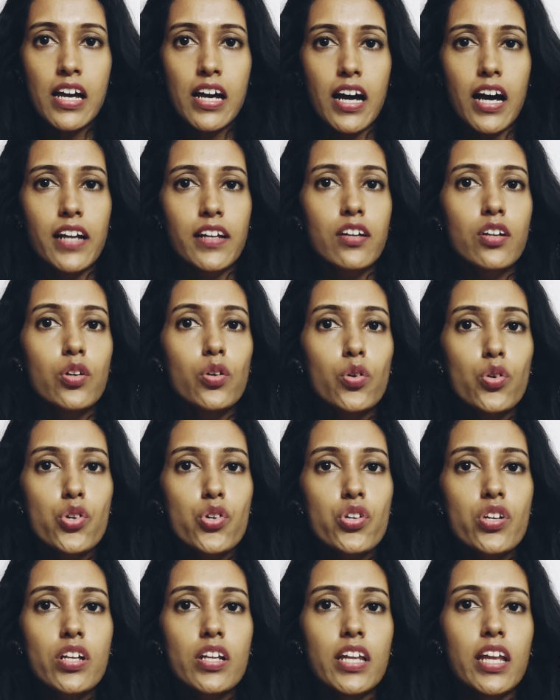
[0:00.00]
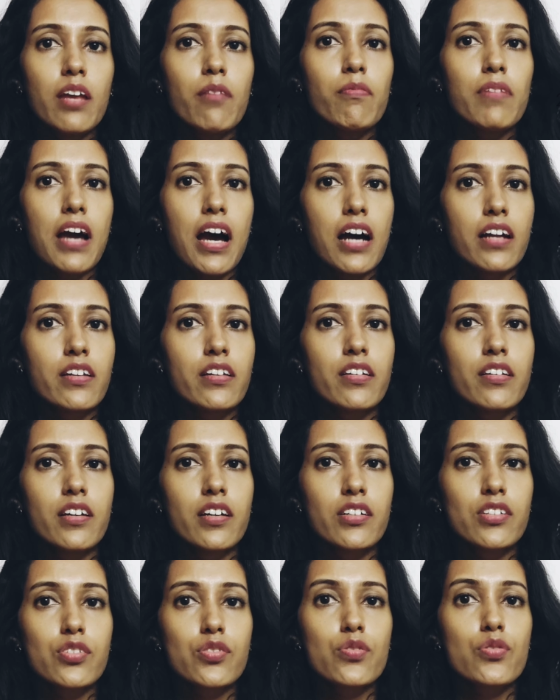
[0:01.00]
and a lotion named
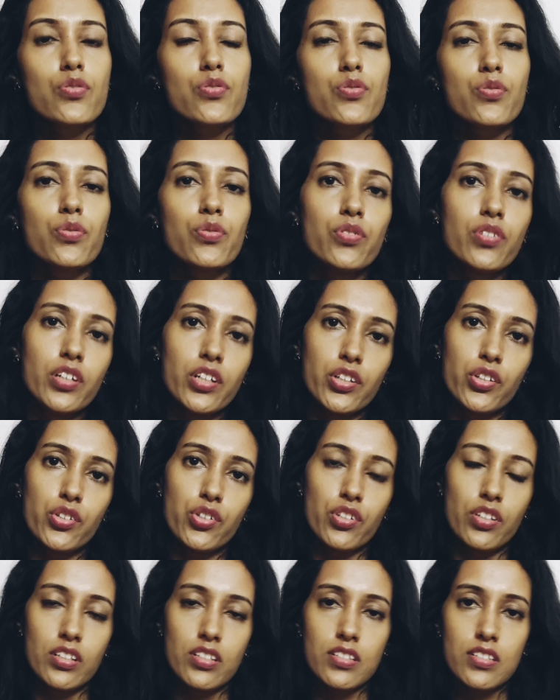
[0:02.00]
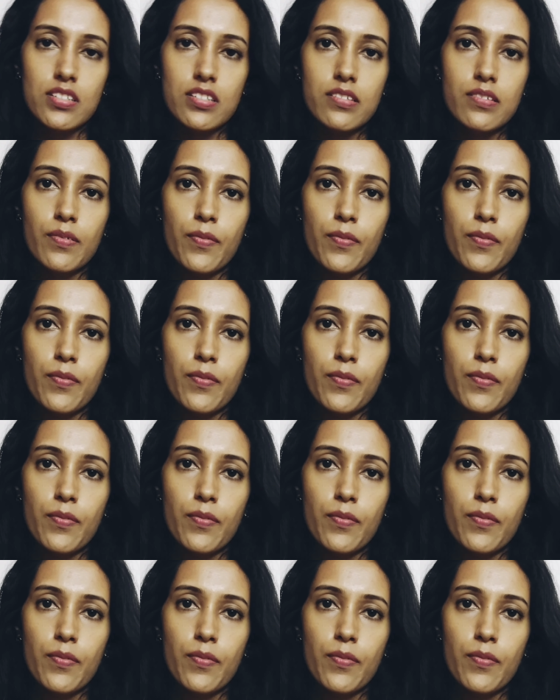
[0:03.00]
Atarax to soothe the itchiness.